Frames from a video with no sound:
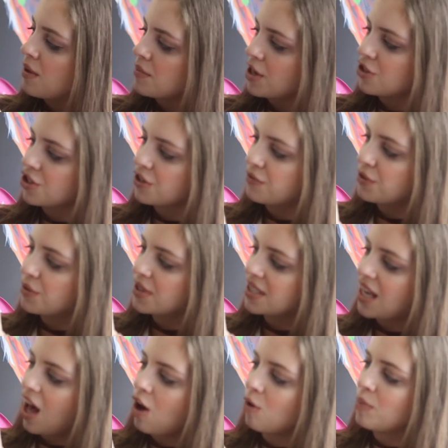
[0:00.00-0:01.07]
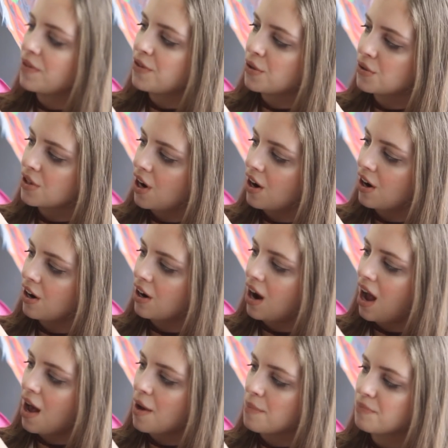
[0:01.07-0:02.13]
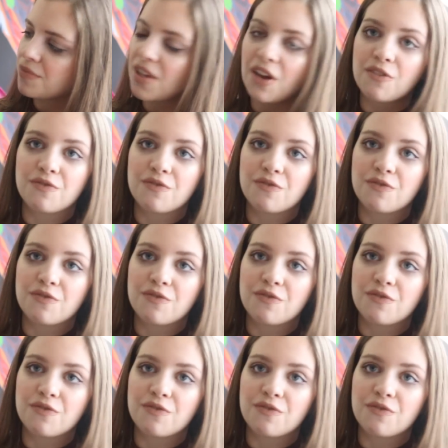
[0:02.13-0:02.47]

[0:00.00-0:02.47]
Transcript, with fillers: I'm not sure if you can tell but those are um,